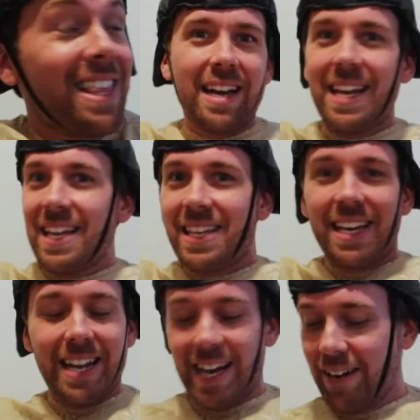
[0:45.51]
I need to
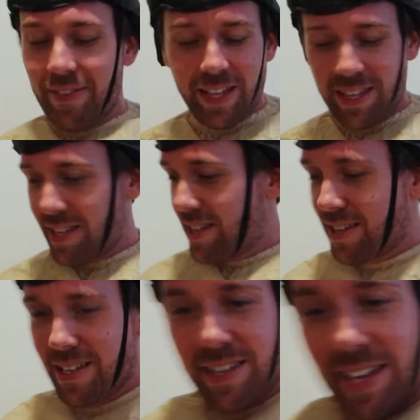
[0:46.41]
get out of this. This
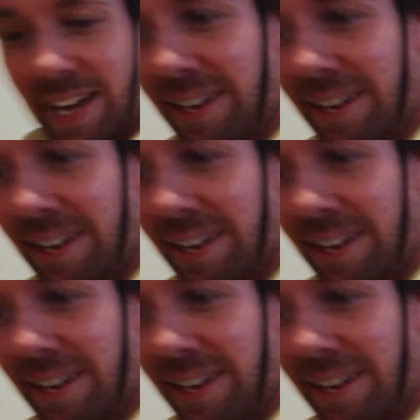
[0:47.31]
is insane.